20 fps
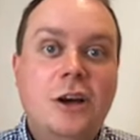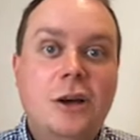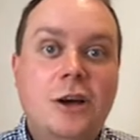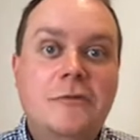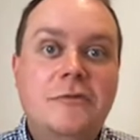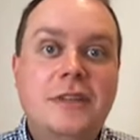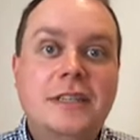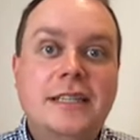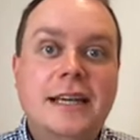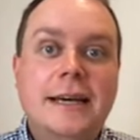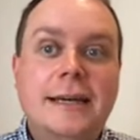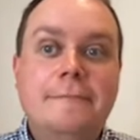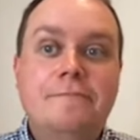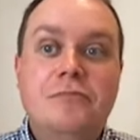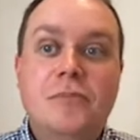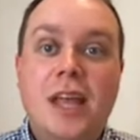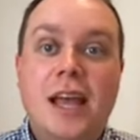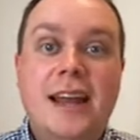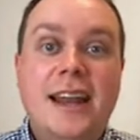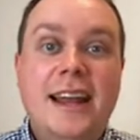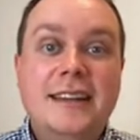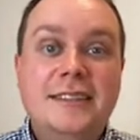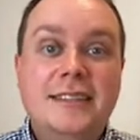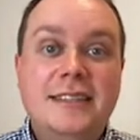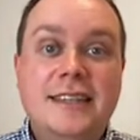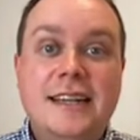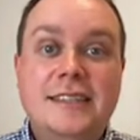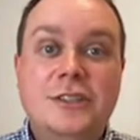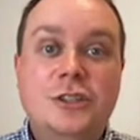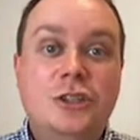of the day. And our
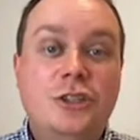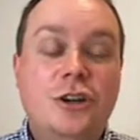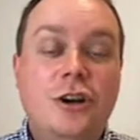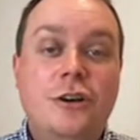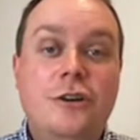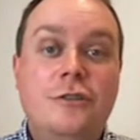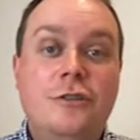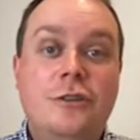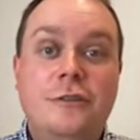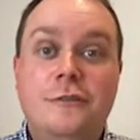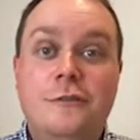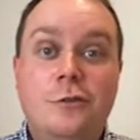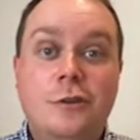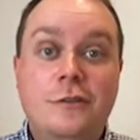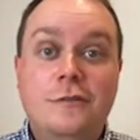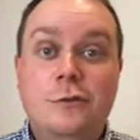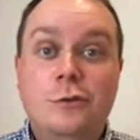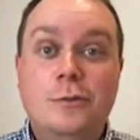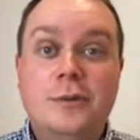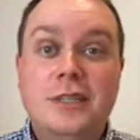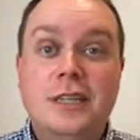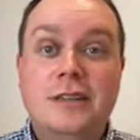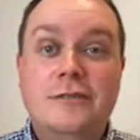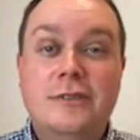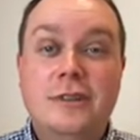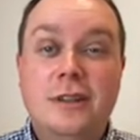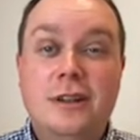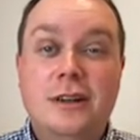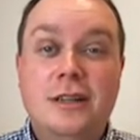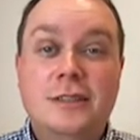stats show that 44% of
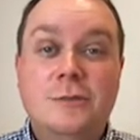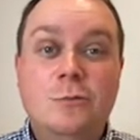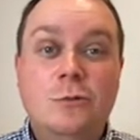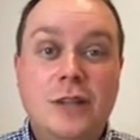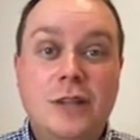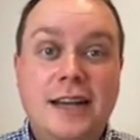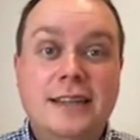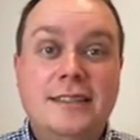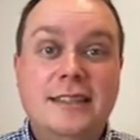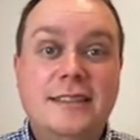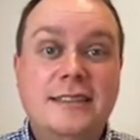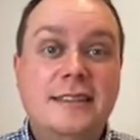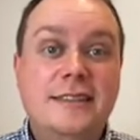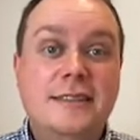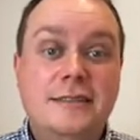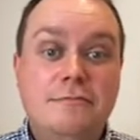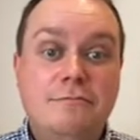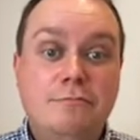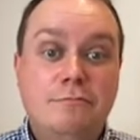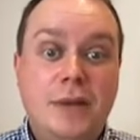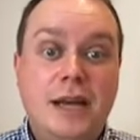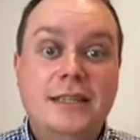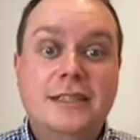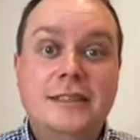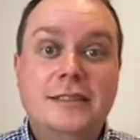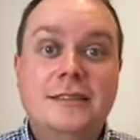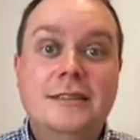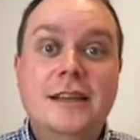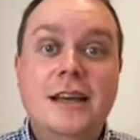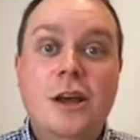clients will access this
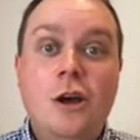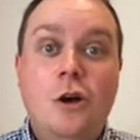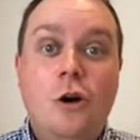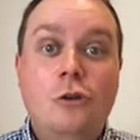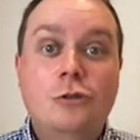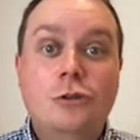button on